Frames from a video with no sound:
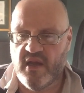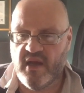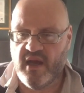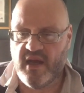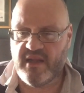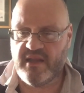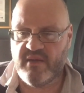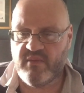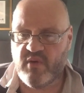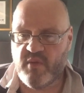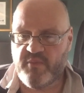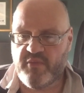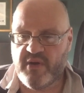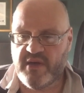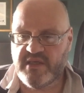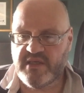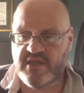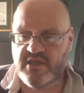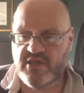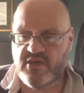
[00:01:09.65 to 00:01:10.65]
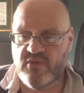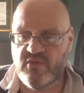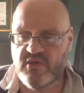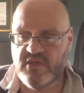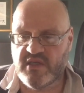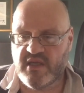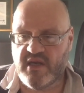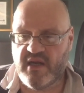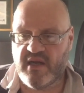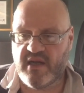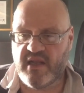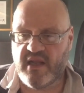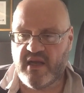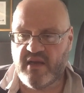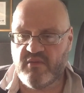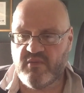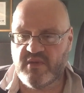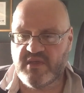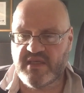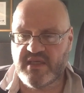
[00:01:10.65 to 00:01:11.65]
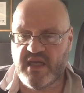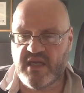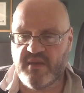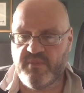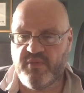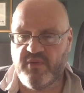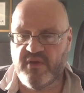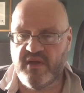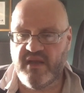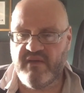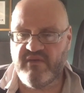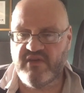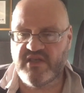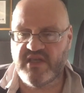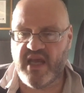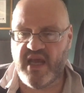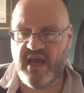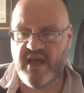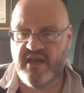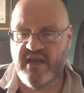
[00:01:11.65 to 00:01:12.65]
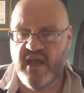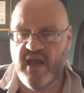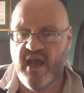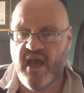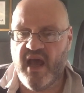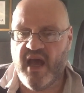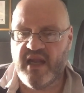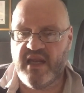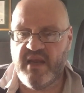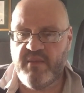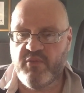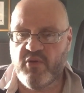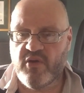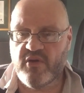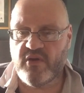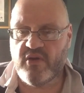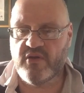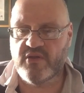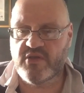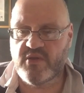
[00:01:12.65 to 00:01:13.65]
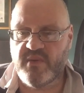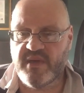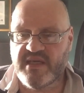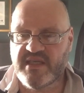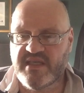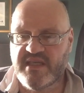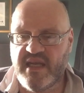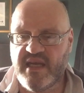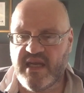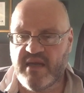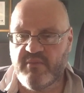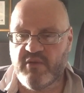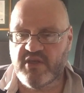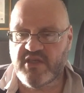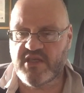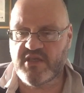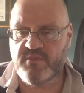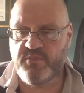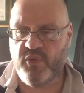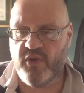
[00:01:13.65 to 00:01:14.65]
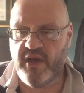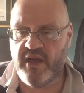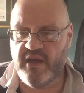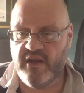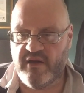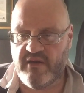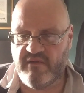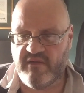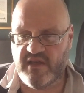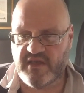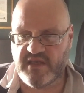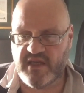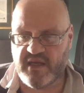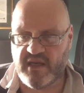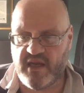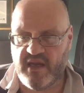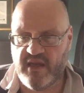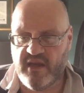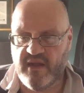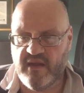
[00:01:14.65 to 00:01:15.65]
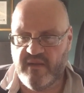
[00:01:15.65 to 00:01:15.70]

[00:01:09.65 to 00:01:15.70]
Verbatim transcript: And there were precious stones in it, and it was set upon David's head. And he brought also exceeding much spoil out of the city.